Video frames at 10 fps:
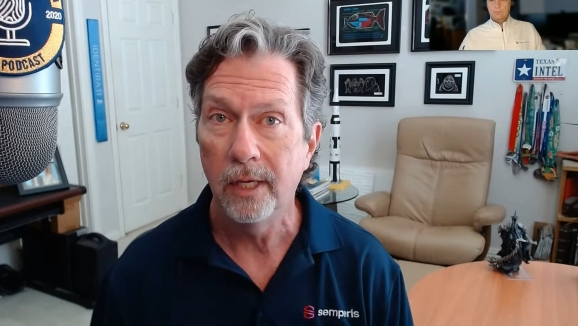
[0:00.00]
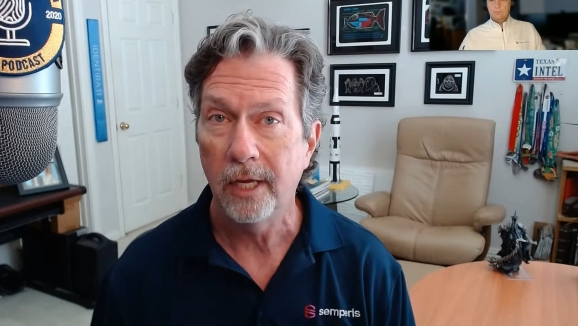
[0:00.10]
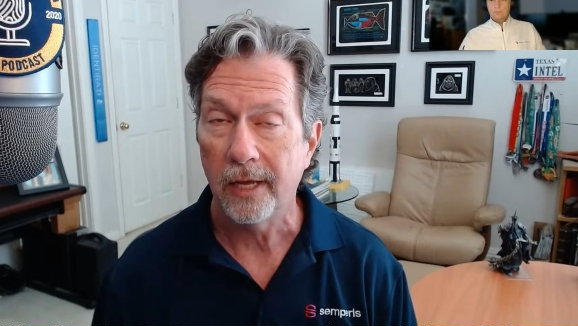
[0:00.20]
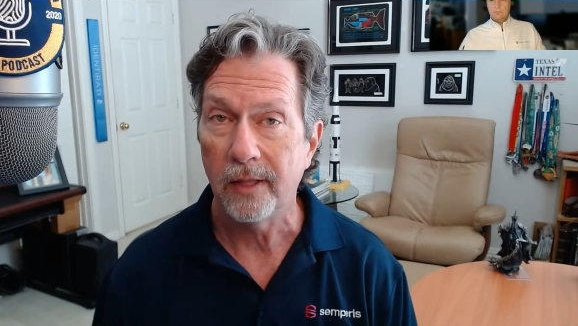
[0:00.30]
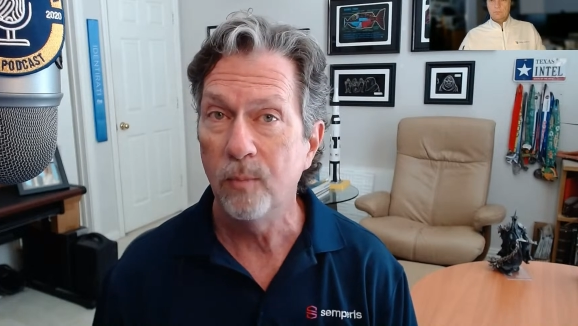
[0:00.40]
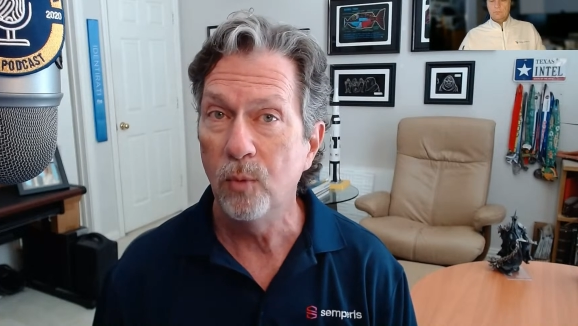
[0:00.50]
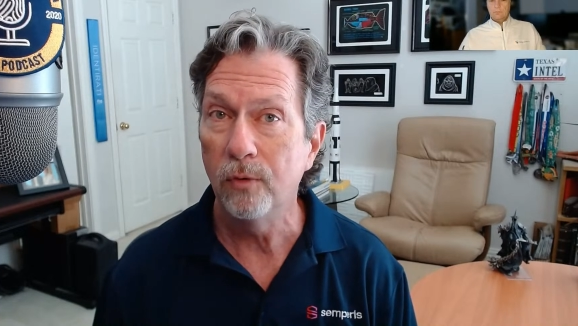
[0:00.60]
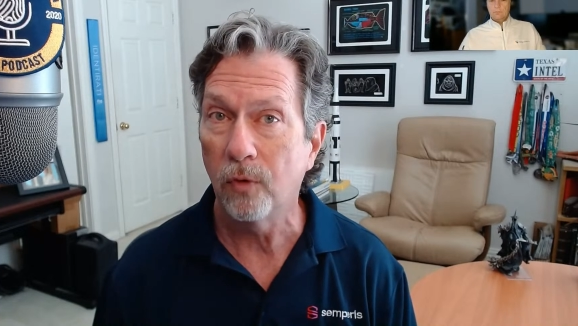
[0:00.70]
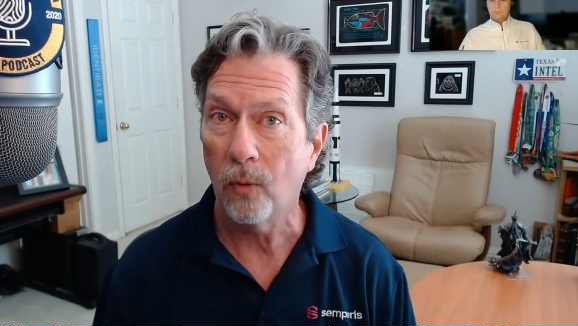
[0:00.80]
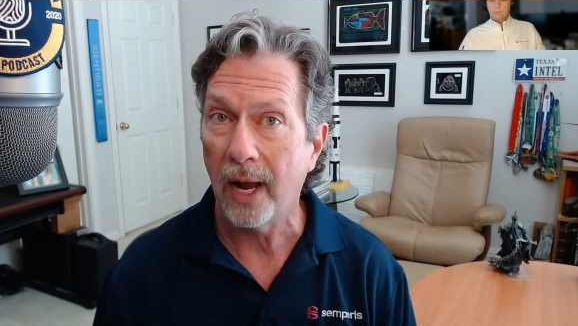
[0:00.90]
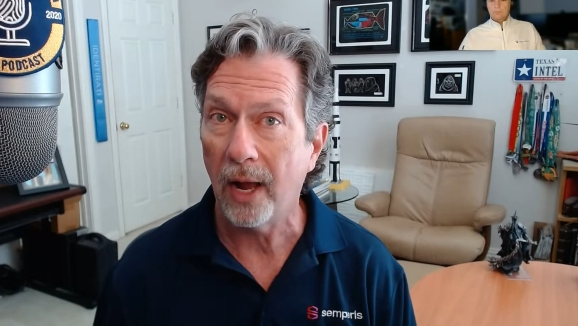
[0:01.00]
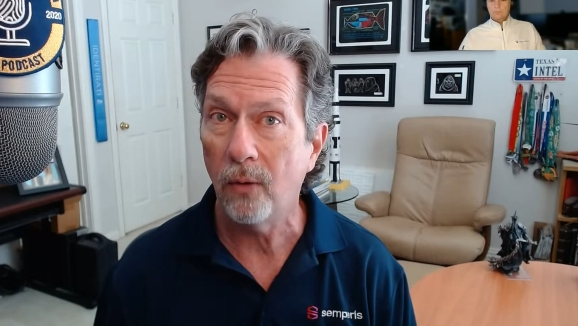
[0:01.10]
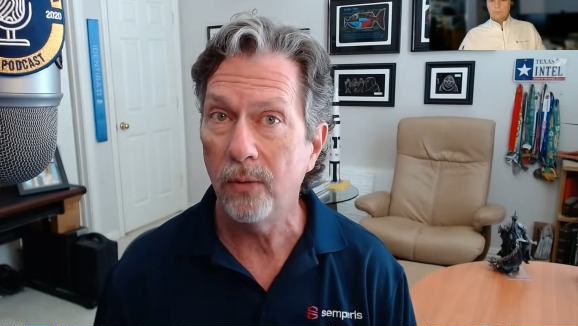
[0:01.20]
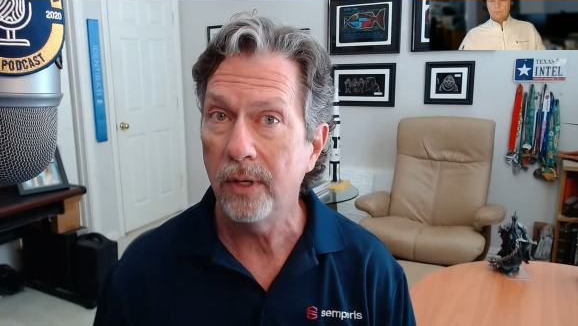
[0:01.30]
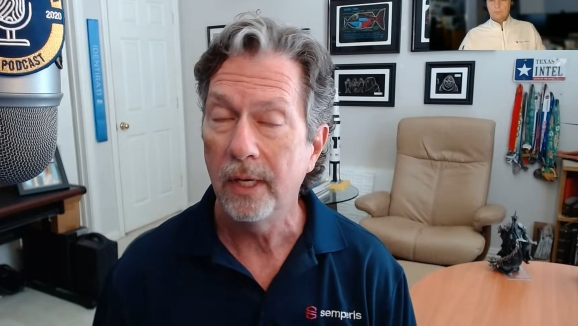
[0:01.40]
and they move
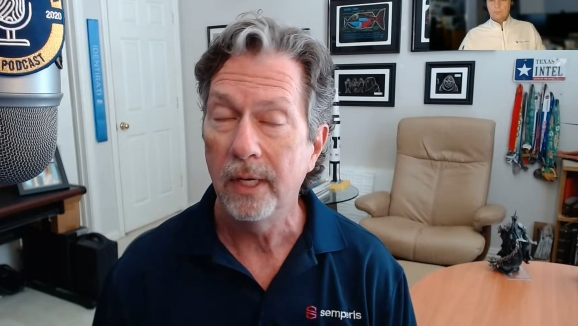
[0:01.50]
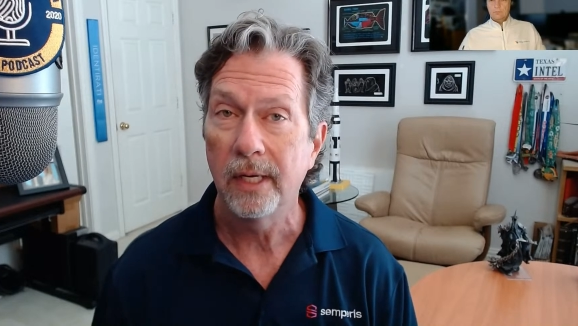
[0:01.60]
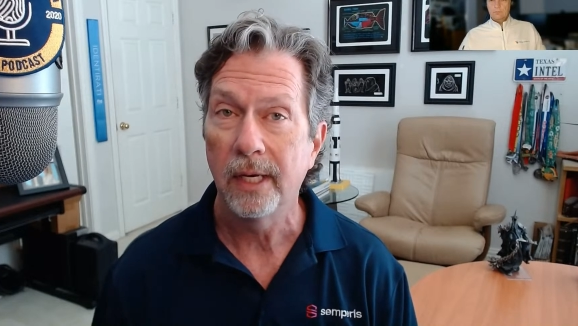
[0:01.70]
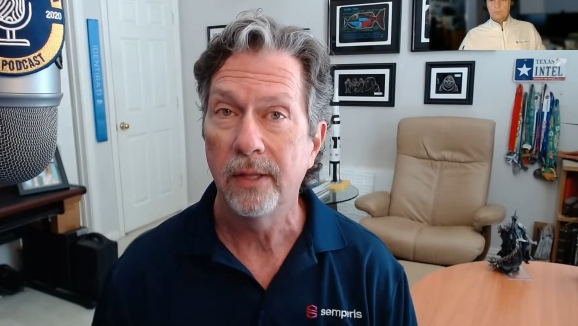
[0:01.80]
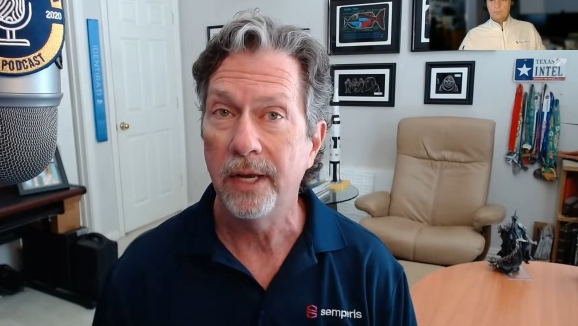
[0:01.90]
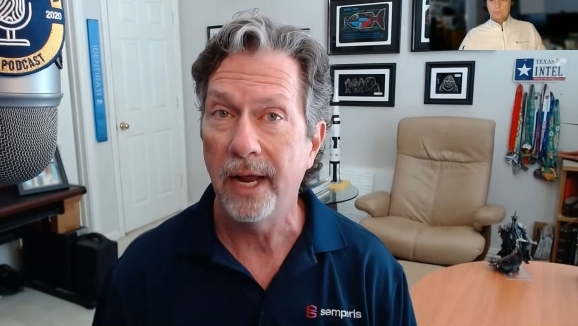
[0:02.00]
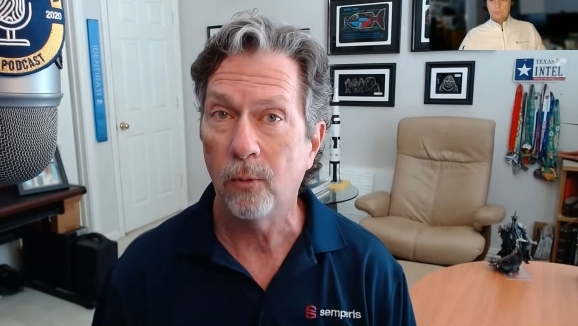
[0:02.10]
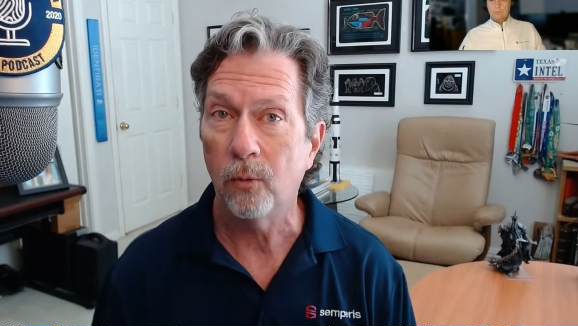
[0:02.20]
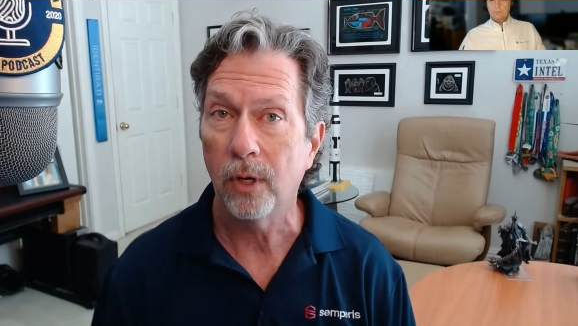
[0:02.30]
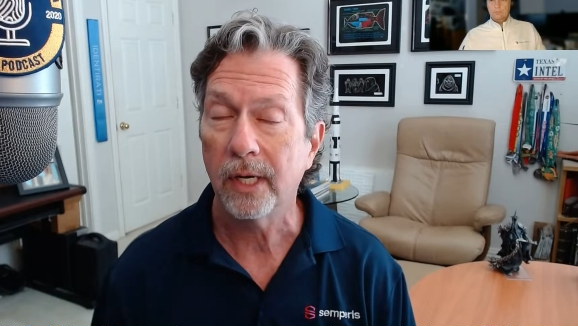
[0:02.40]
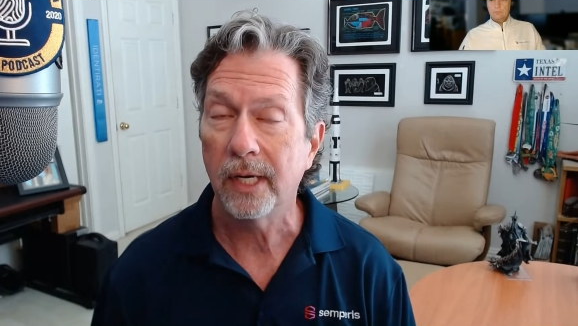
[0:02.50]
around the network